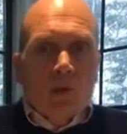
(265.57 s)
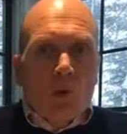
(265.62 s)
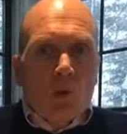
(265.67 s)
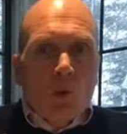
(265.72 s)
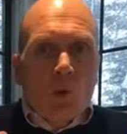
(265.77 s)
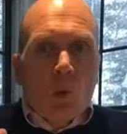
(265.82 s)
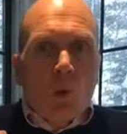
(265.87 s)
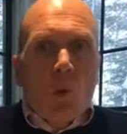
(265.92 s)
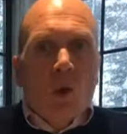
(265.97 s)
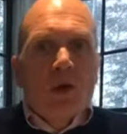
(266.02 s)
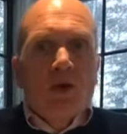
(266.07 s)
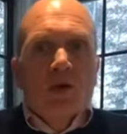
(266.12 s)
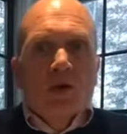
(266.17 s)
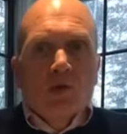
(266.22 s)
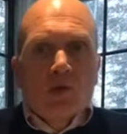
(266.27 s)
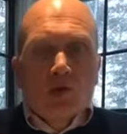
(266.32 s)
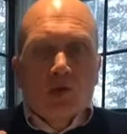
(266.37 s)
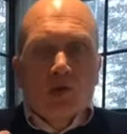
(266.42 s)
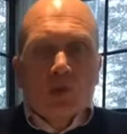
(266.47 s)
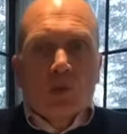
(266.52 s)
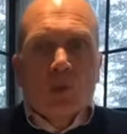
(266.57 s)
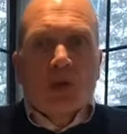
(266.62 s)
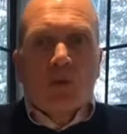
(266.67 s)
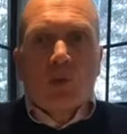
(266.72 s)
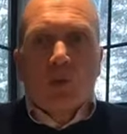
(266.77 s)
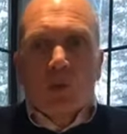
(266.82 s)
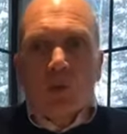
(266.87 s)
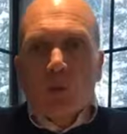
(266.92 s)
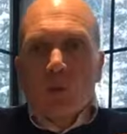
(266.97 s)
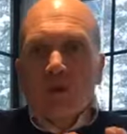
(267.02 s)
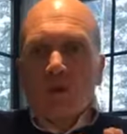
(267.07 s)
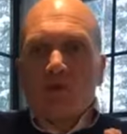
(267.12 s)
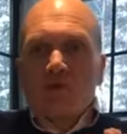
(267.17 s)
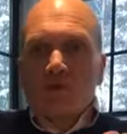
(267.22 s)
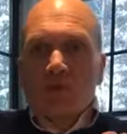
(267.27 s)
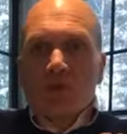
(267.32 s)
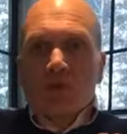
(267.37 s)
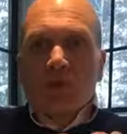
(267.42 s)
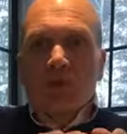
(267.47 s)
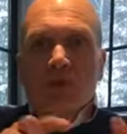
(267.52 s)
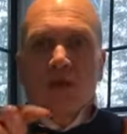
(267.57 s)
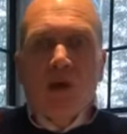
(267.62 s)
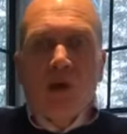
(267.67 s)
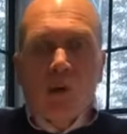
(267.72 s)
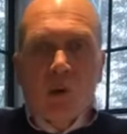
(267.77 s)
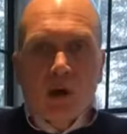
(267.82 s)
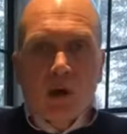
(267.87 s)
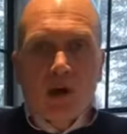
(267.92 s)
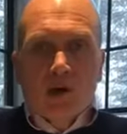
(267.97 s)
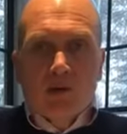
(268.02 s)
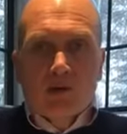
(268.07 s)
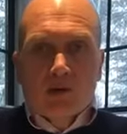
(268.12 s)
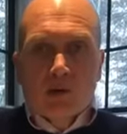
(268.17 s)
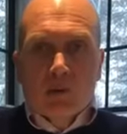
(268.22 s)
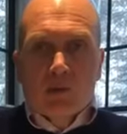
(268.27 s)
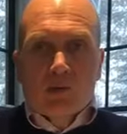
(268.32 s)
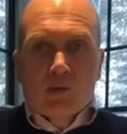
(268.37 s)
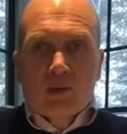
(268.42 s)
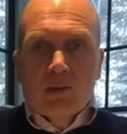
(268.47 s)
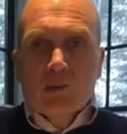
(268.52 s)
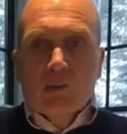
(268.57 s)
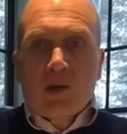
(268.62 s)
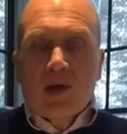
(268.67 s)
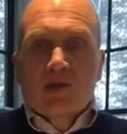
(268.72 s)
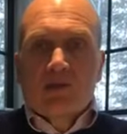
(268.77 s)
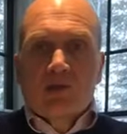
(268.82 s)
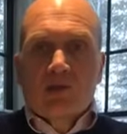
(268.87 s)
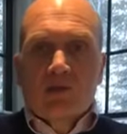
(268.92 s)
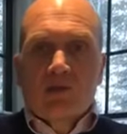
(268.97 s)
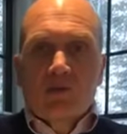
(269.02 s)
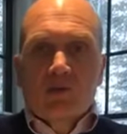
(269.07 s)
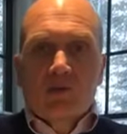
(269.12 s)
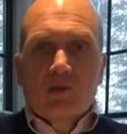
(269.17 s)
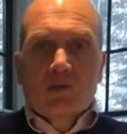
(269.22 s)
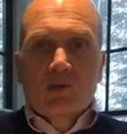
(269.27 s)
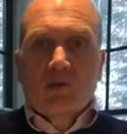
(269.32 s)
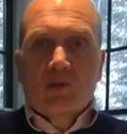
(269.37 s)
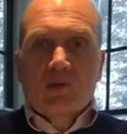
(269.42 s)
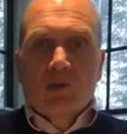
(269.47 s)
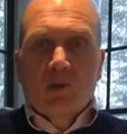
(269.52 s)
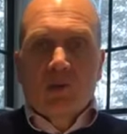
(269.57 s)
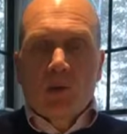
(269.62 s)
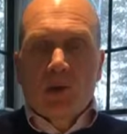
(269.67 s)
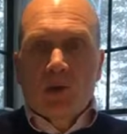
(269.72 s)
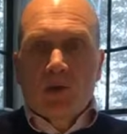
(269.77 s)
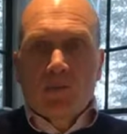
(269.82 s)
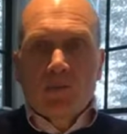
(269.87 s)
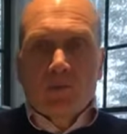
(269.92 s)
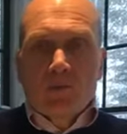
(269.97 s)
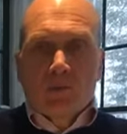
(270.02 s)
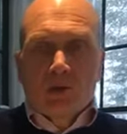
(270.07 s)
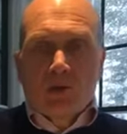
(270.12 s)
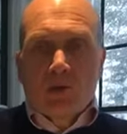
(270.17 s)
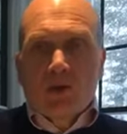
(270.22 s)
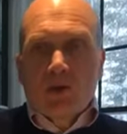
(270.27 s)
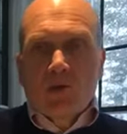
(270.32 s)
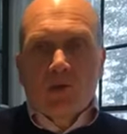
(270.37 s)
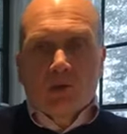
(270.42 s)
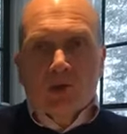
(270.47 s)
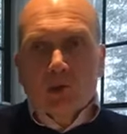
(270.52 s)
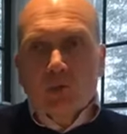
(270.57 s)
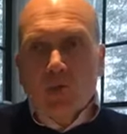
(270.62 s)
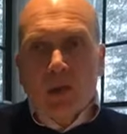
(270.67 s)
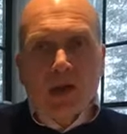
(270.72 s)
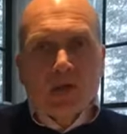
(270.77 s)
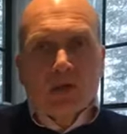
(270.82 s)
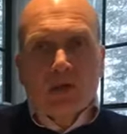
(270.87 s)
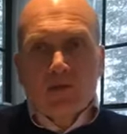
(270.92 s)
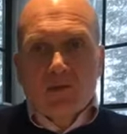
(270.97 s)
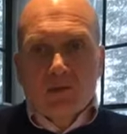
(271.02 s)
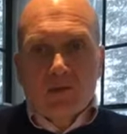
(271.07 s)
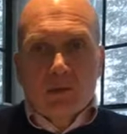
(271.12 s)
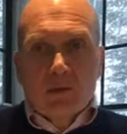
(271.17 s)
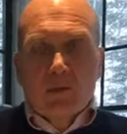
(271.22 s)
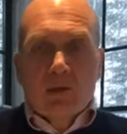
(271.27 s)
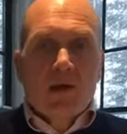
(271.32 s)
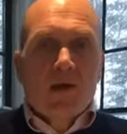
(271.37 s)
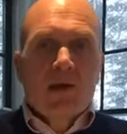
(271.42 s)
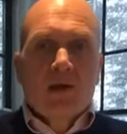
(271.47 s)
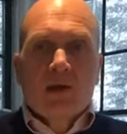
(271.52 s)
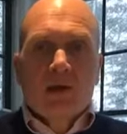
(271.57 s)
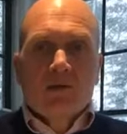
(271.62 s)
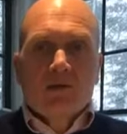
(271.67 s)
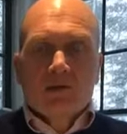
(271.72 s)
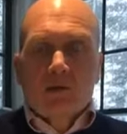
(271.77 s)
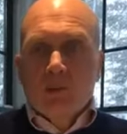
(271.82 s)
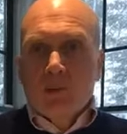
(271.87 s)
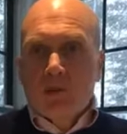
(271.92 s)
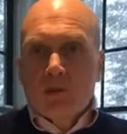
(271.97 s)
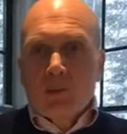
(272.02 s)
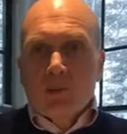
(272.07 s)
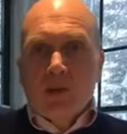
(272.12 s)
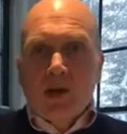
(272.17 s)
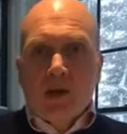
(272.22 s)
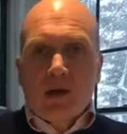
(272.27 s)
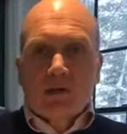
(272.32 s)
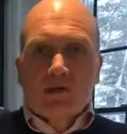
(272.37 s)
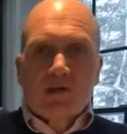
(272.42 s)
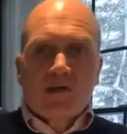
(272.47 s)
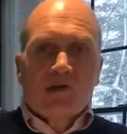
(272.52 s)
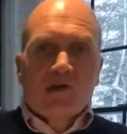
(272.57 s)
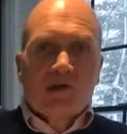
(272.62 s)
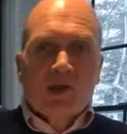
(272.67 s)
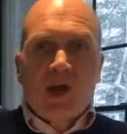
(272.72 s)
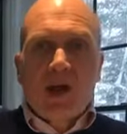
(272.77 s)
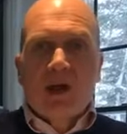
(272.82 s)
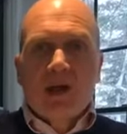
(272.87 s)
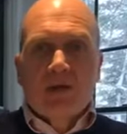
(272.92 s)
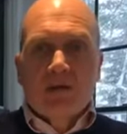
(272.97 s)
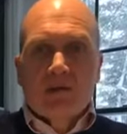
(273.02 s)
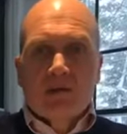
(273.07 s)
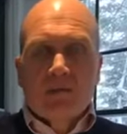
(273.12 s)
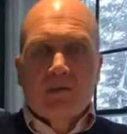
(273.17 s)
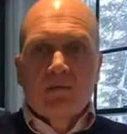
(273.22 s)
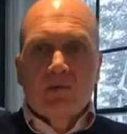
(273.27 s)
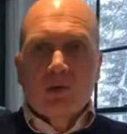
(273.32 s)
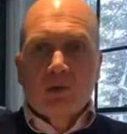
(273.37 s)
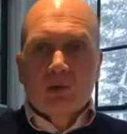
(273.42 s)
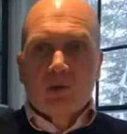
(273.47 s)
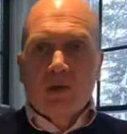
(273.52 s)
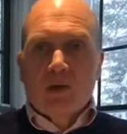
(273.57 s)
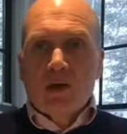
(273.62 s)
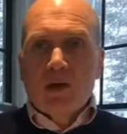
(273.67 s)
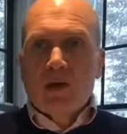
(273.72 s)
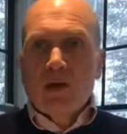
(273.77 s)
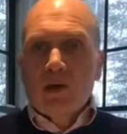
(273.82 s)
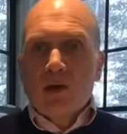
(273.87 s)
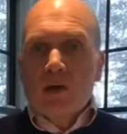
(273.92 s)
what is really going on in terms of the process of what you're doing, irrespective of the product. So put the product aside, okay?